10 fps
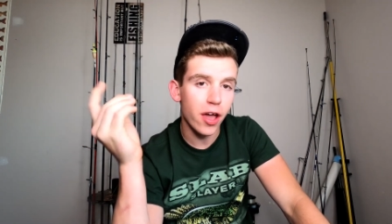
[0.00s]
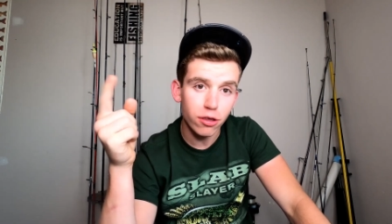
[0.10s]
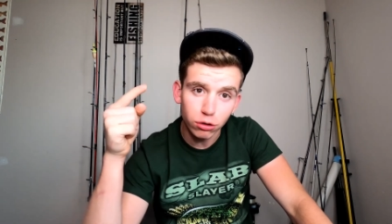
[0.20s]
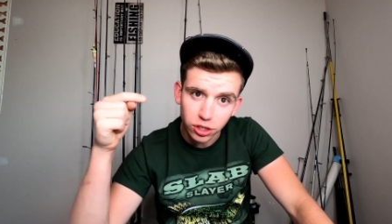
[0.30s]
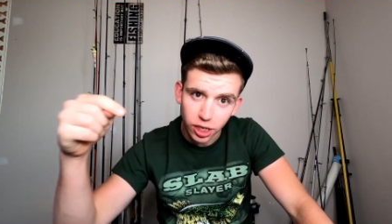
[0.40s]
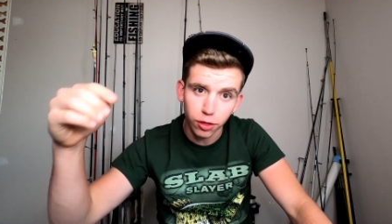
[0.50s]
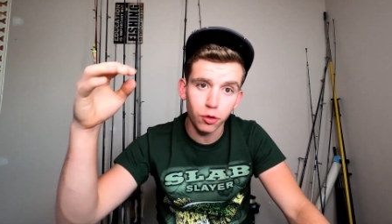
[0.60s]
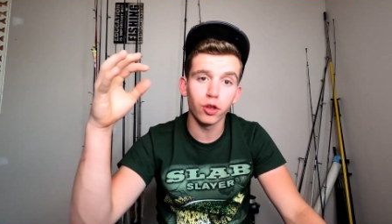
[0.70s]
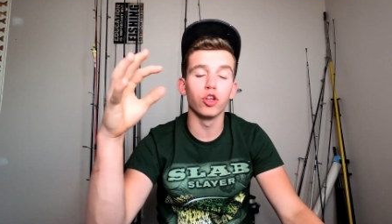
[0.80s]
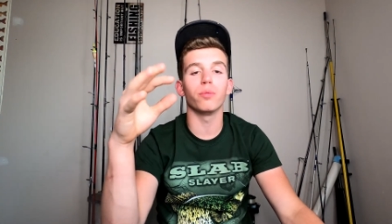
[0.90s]
then you stick
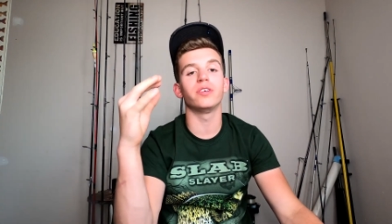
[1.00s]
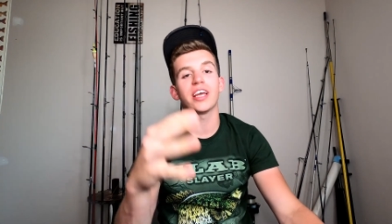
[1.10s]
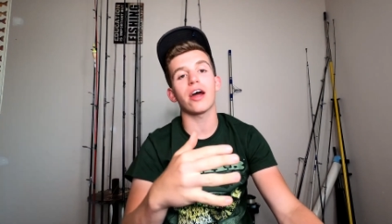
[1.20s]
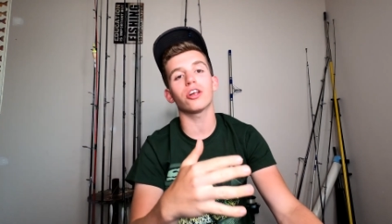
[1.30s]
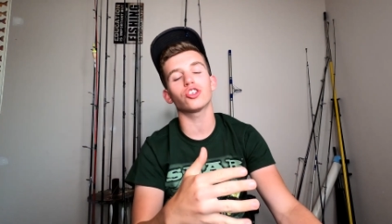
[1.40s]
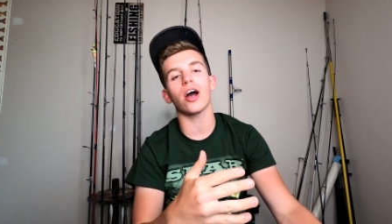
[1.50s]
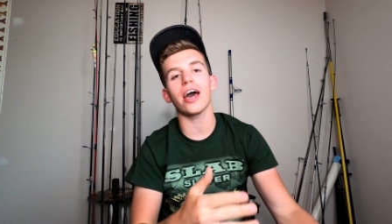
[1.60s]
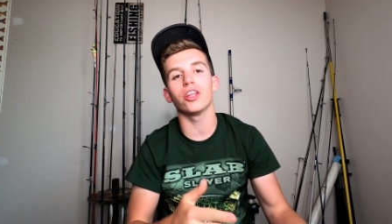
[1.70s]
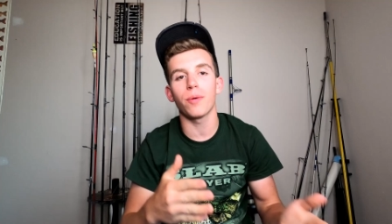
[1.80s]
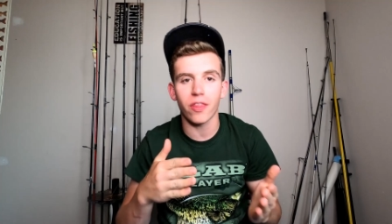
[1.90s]
it through the loop down at
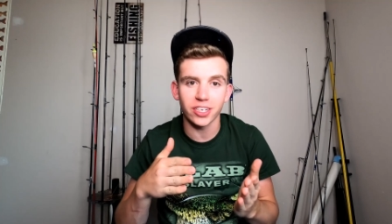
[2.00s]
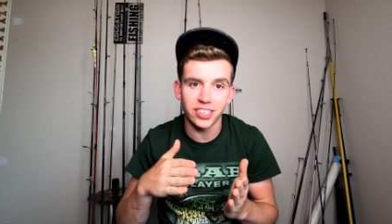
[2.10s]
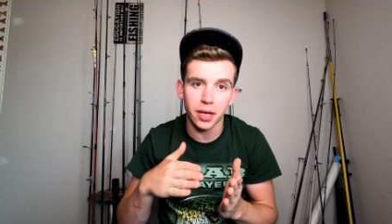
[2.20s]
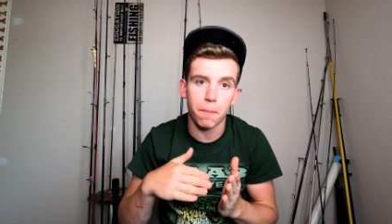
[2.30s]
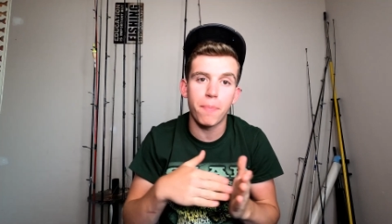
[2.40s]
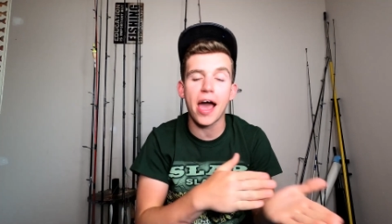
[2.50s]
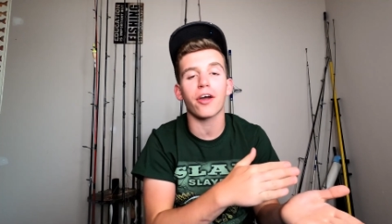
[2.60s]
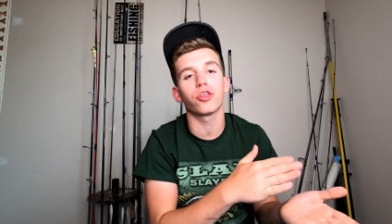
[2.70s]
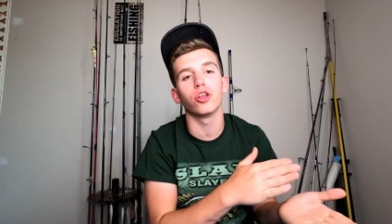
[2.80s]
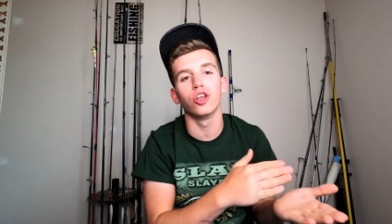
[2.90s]
your eye loop, and then stick it
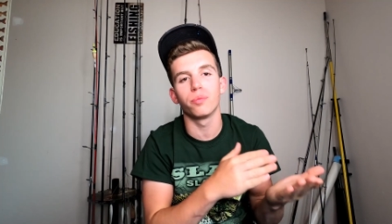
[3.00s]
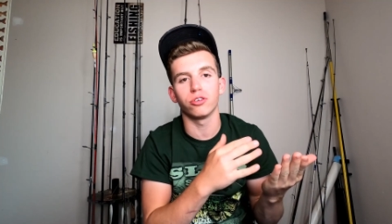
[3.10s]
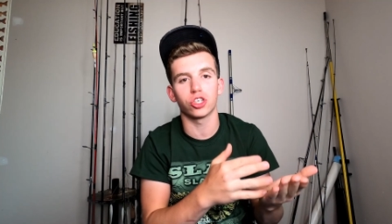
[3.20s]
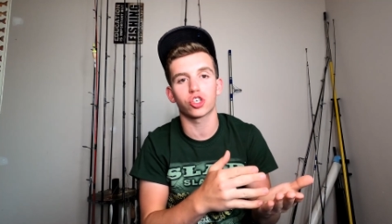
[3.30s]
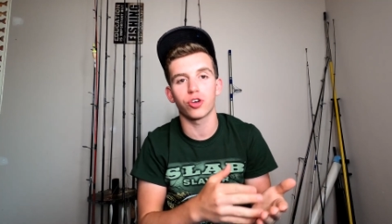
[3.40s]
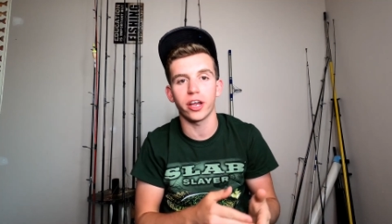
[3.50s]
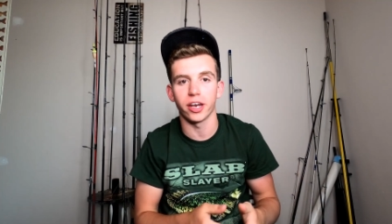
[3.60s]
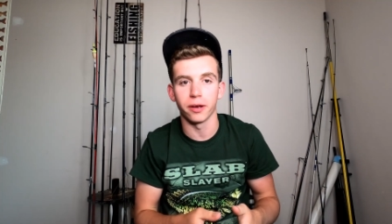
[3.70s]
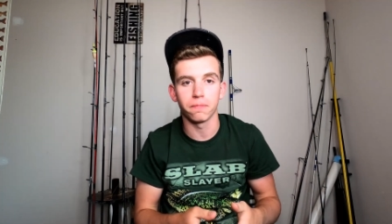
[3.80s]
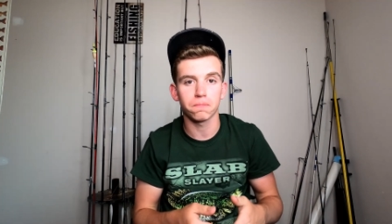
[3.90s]
back through the loop you just
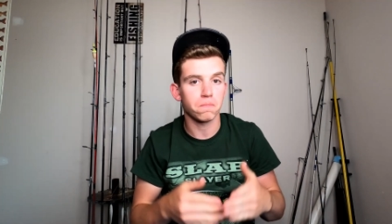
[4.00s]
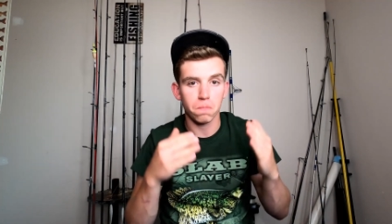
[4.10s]
created.